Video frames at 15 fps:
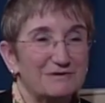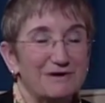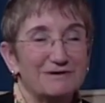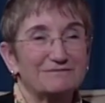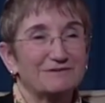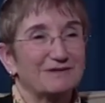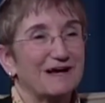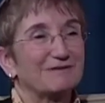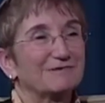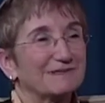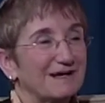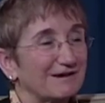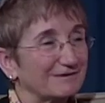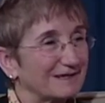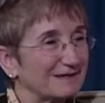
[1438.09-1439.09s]
awful lot
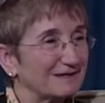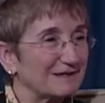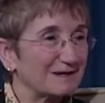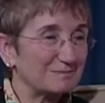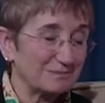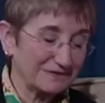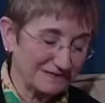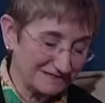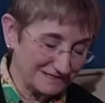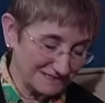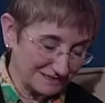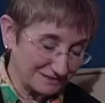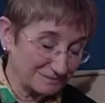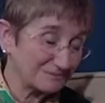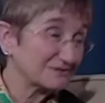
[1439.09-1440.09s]
without getting that plane
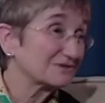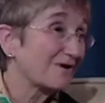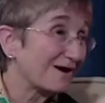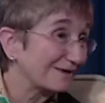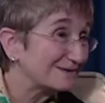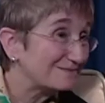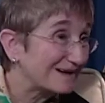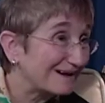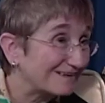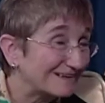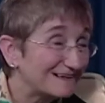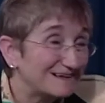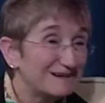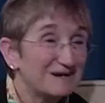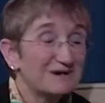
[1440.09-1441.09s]
ticket, sorry,
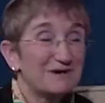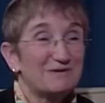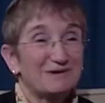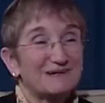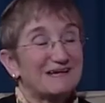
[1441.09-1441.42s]
Barry, or